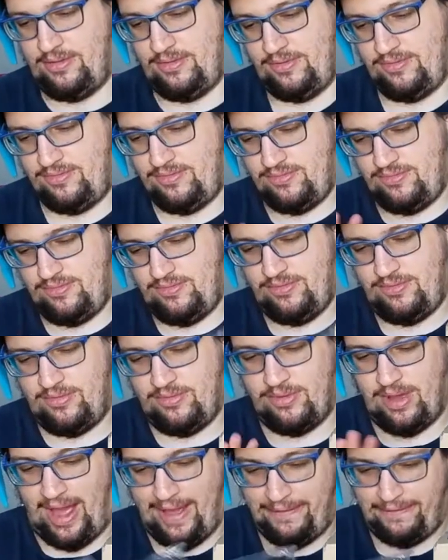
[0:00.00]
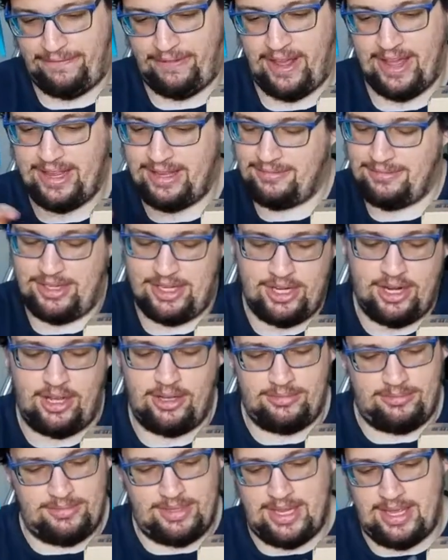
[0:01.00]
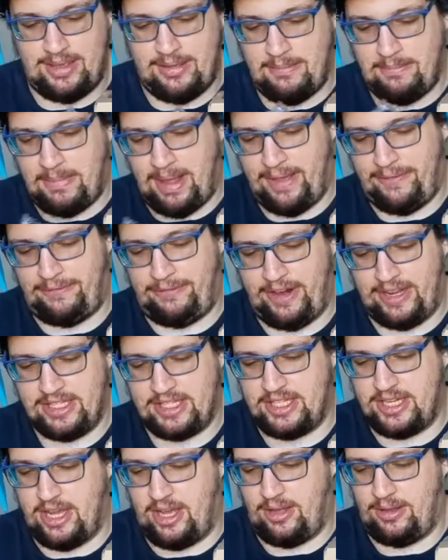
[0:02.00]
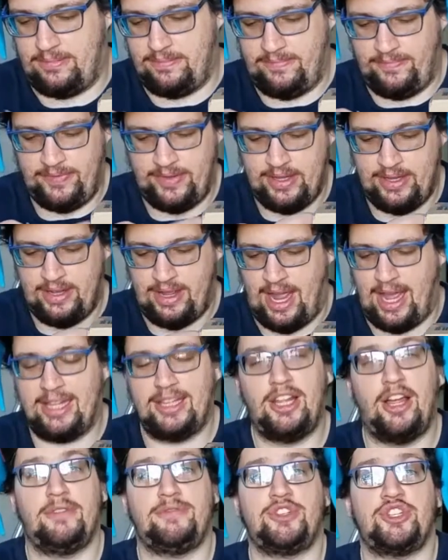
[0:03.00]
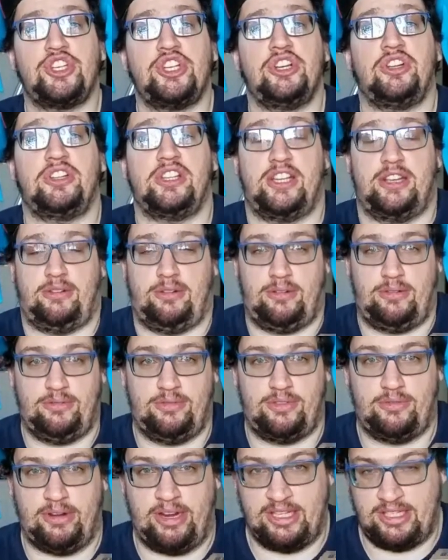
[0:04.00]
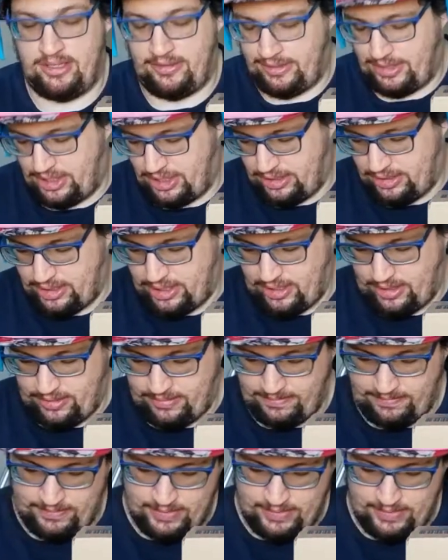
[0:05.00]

Ooh, I find, you know, my friends know, I love Shield Hero, the Rising of the Shield Hero.